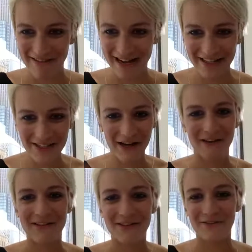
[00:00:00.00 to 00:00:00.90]
I could talk
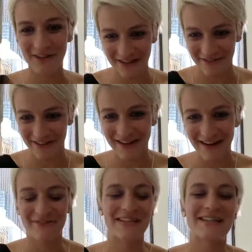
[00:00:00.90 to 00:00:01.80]
with you forever,
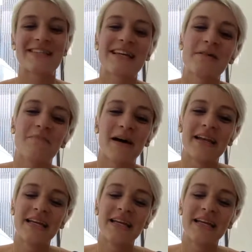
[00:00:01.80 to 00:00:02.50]
obviously, but